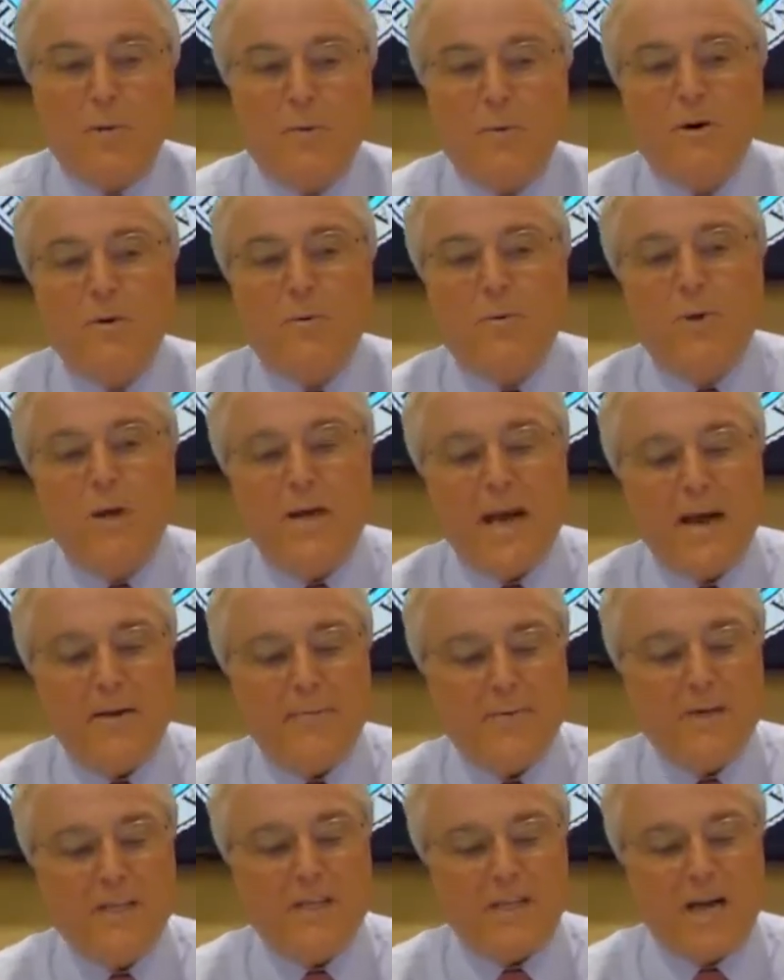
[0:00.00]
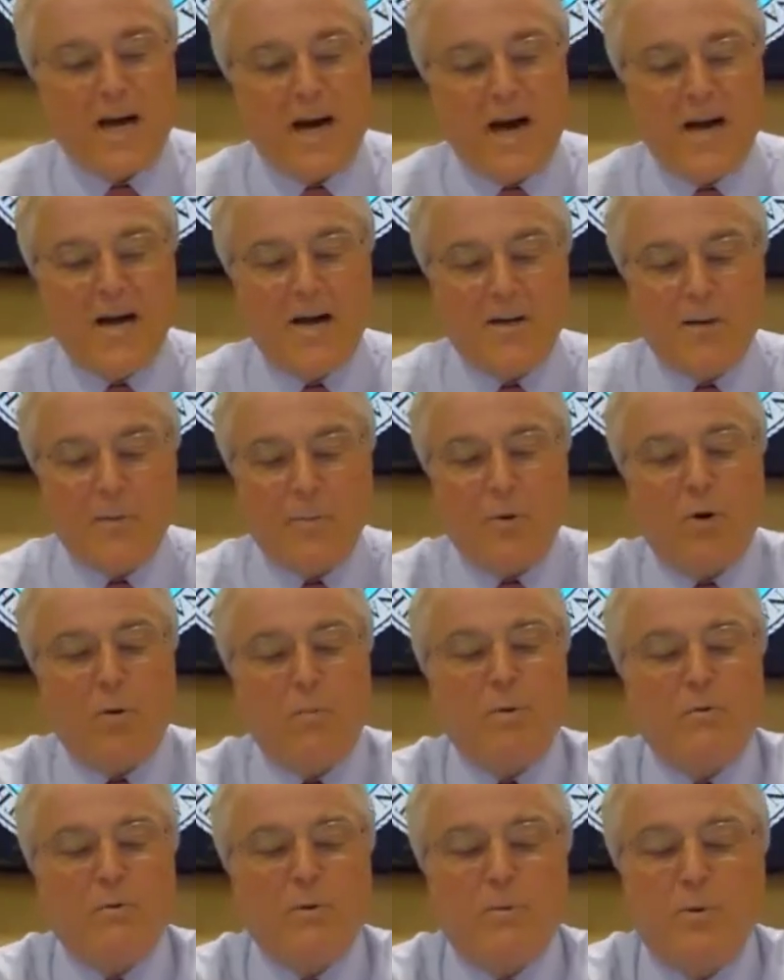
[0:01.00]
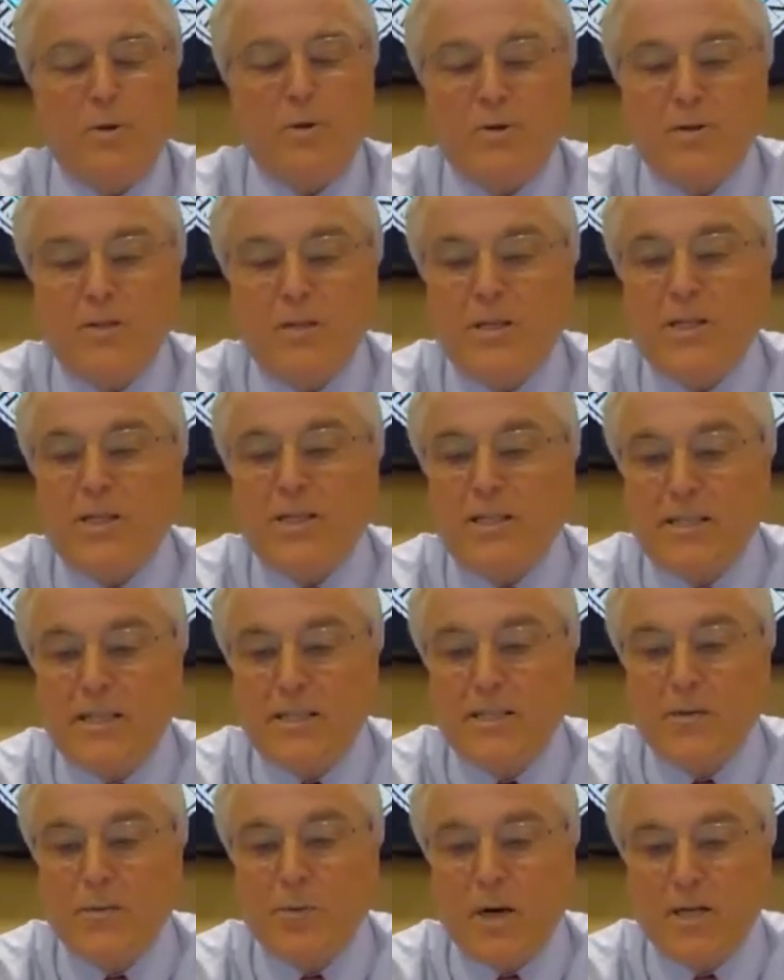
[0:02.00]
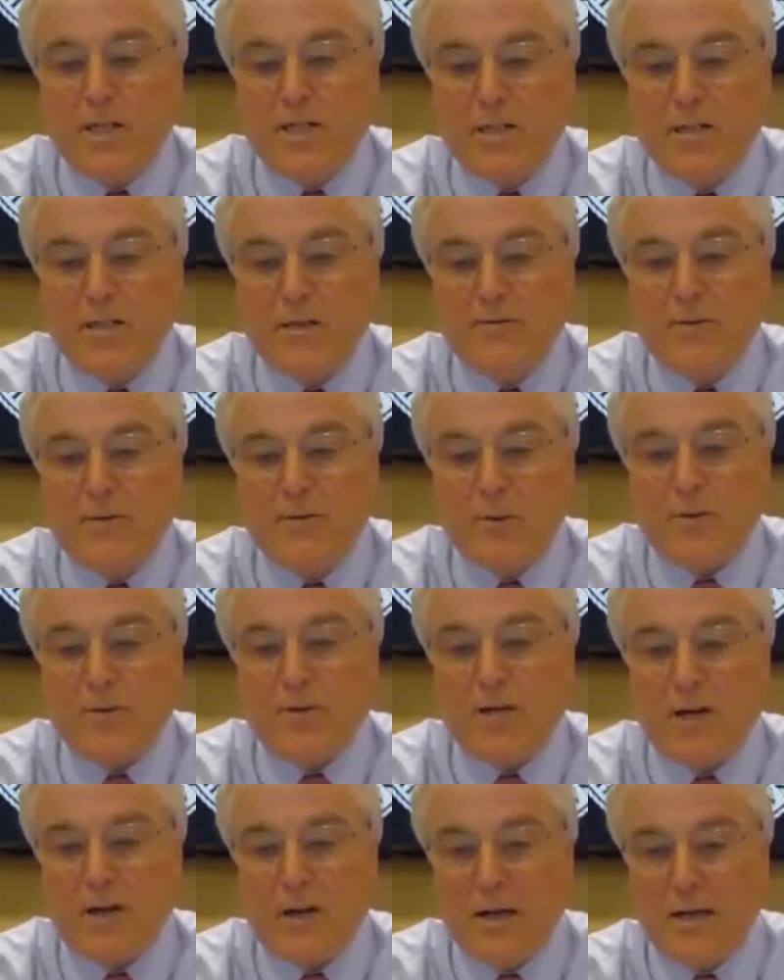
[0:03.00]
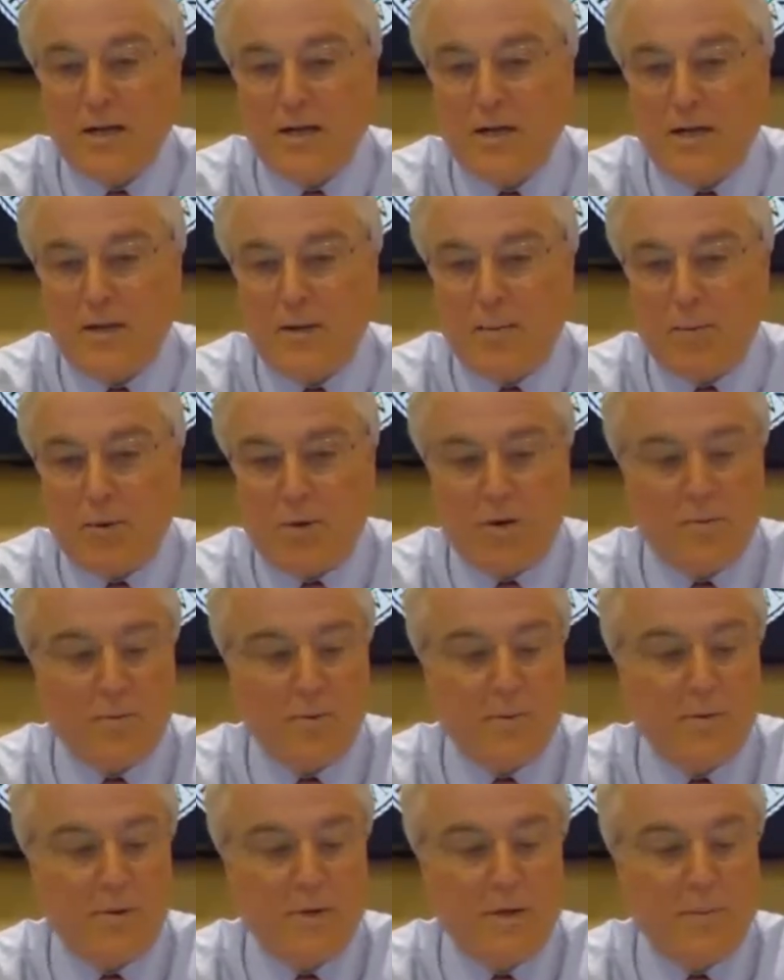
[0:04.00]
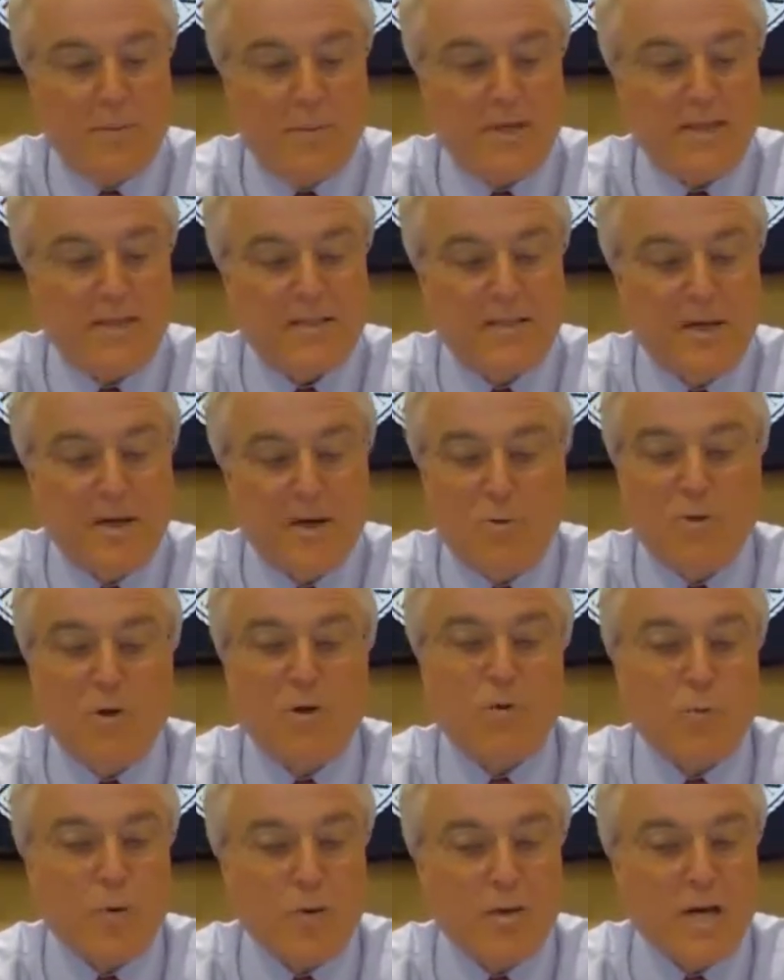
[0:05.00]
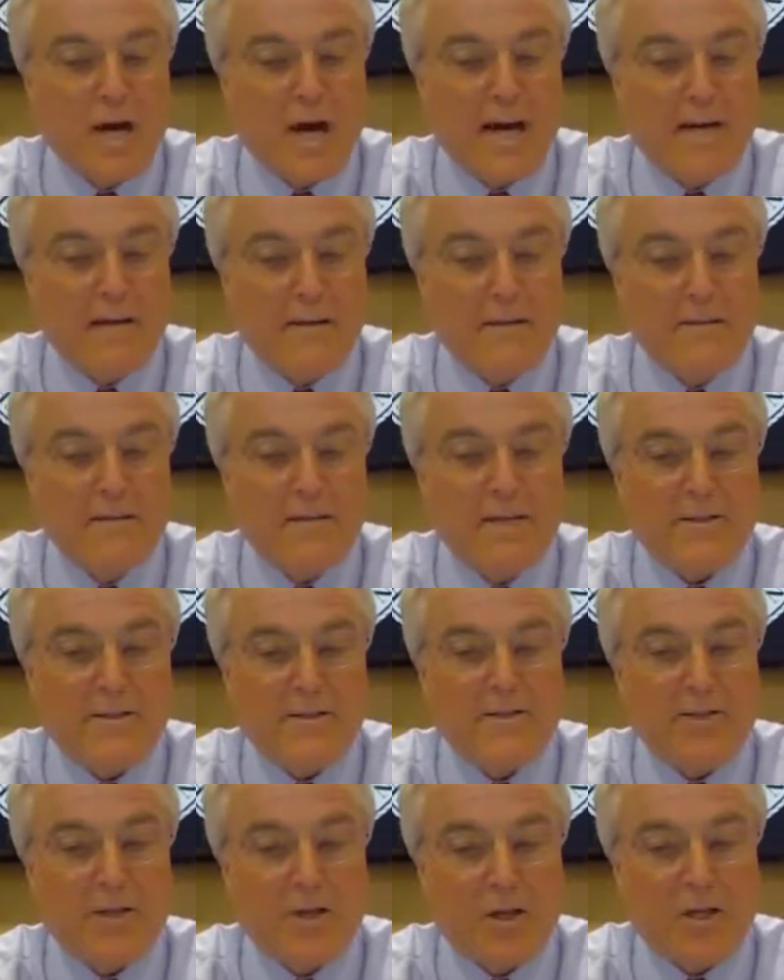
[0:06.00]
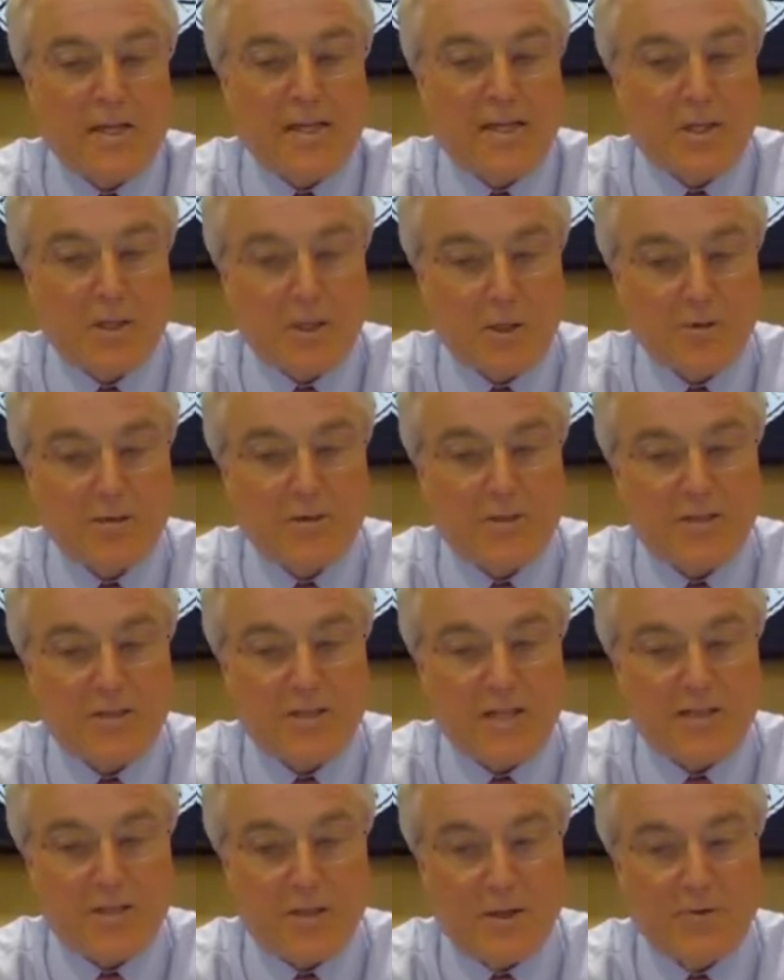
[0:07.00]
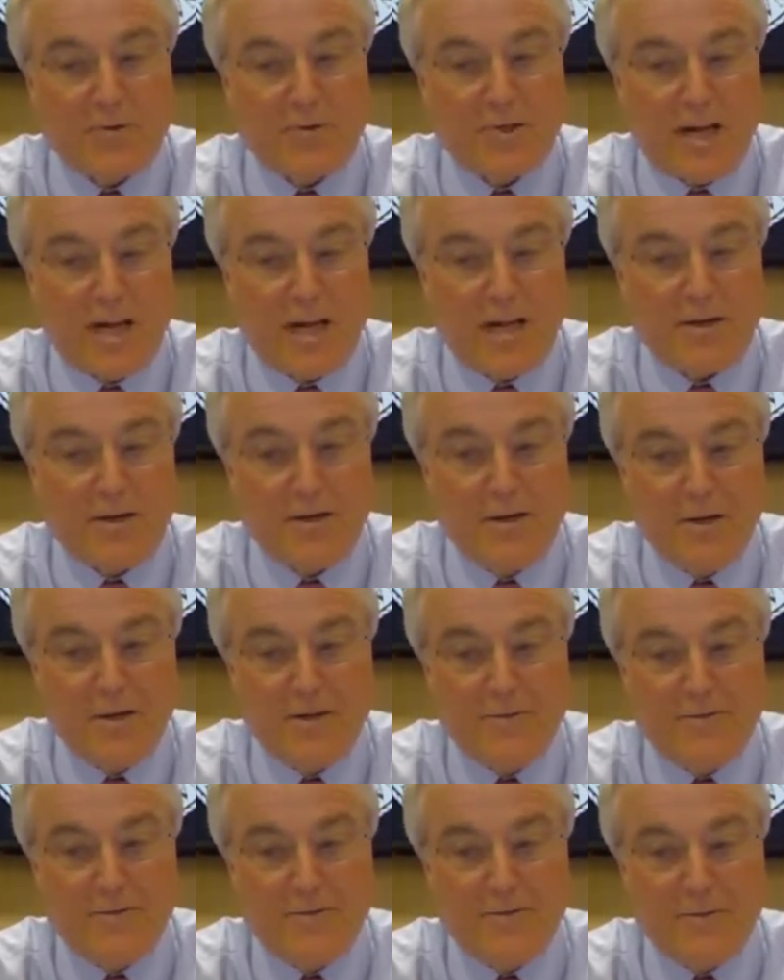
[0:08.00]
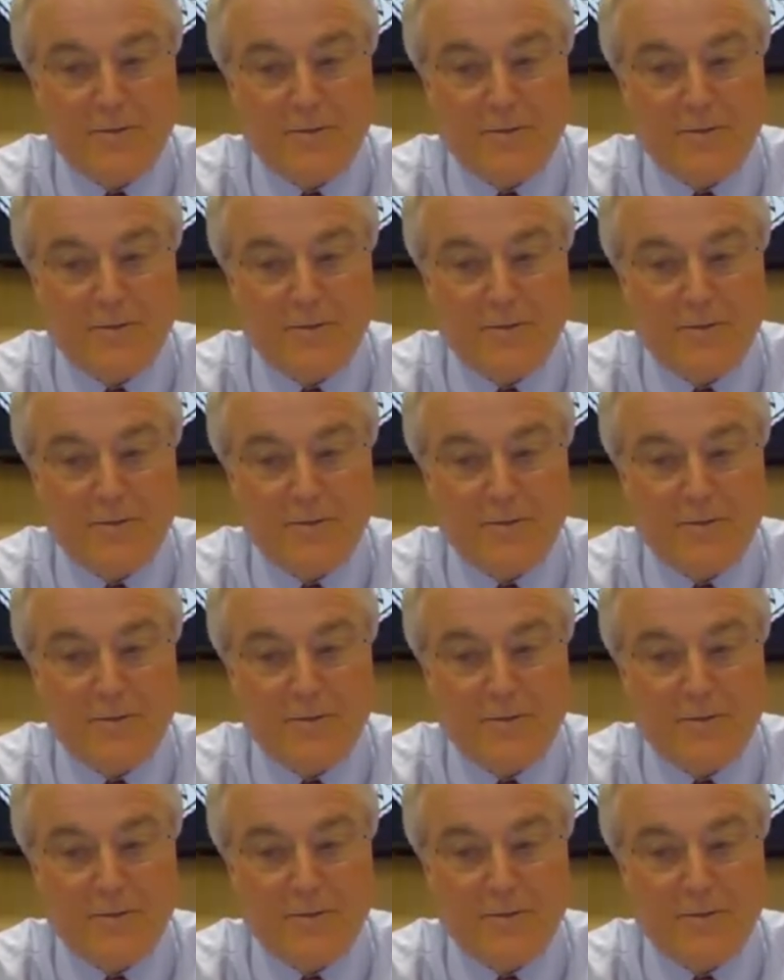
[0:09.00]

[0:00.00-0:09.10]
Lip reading: But we have reached a high unemployment. We will see a continuation of the North Carolina unemployment piece, which will not necessarily include the $600